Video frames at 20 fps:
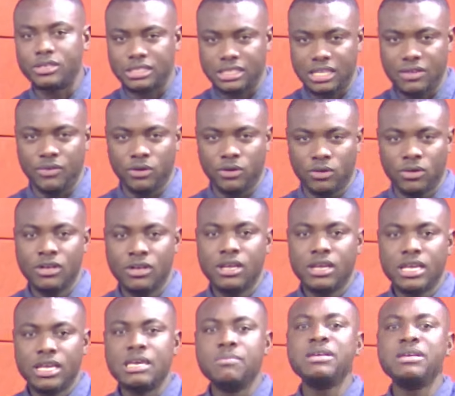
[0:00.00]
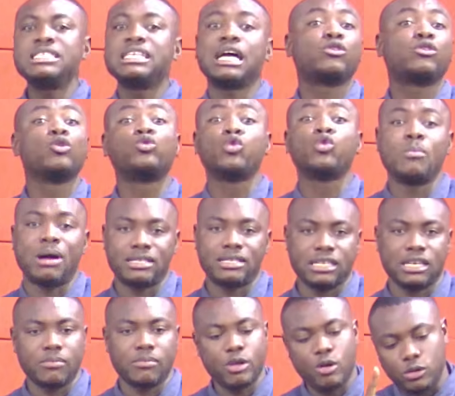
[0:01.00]
leaving. It means that
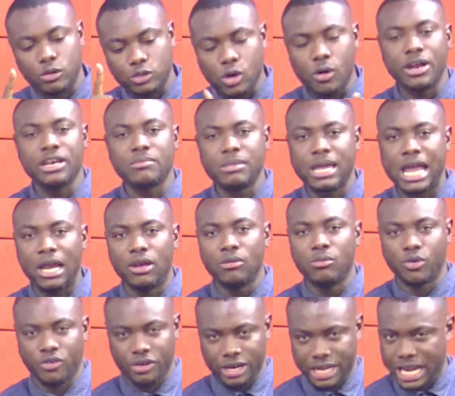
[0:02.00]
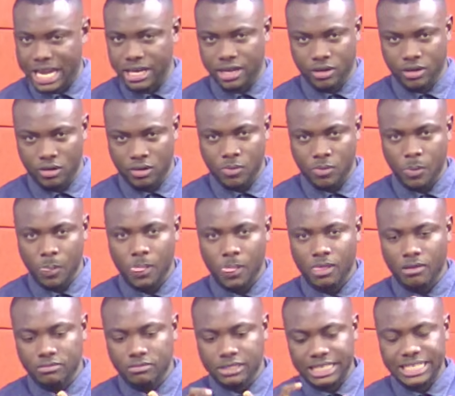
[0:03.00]
automatic because already Mihailo Modric anyhow.
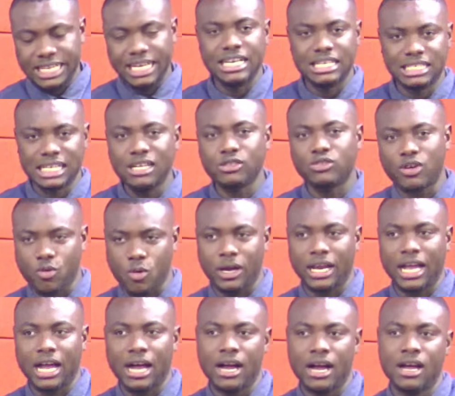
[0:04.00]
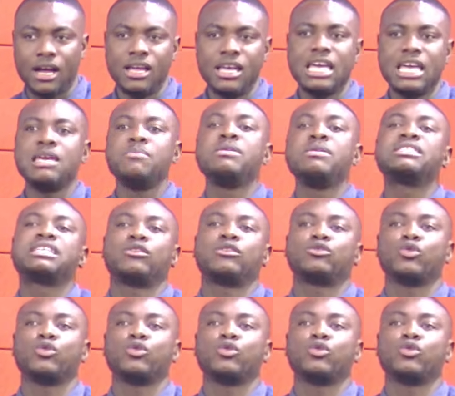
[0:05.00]
So Jadon Sancho Korea. It means that